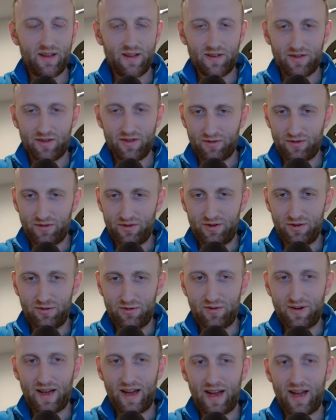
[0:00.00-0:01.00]
So
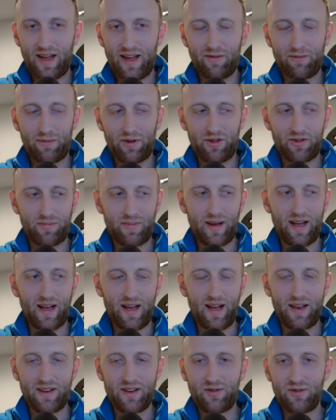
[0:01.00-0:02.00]
do not
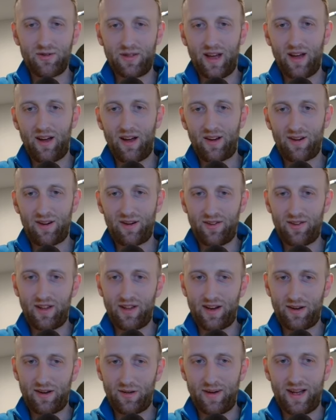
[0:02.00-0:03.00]
respond to that hunger
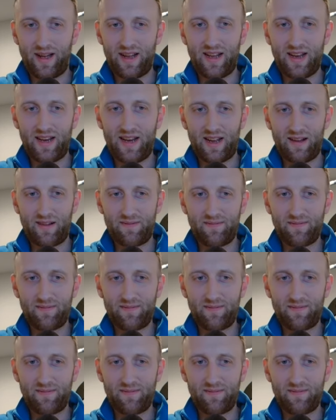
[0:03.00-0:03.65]
signal by eating.